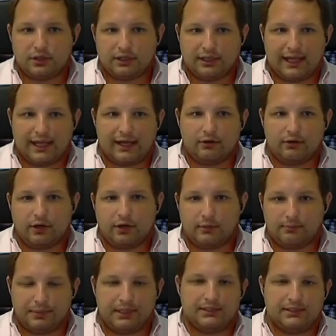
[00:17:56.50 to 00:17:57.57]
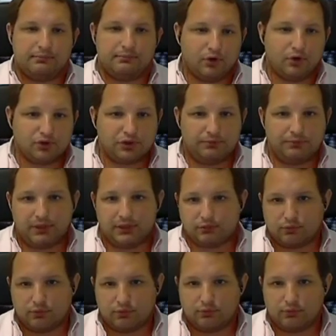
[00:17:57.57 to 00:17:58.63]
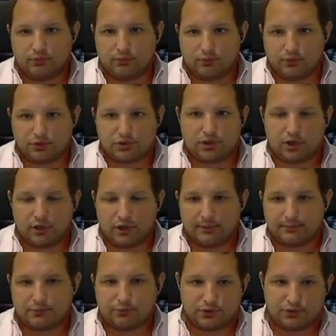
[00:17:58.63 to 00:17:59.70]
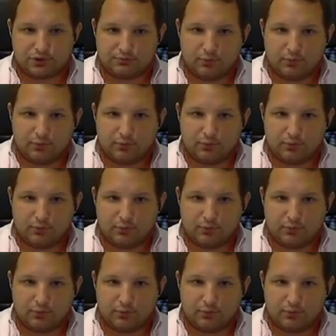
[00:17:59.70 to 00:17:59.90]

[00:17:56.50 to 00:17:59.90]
cloud companies, mostly because we're startups, we're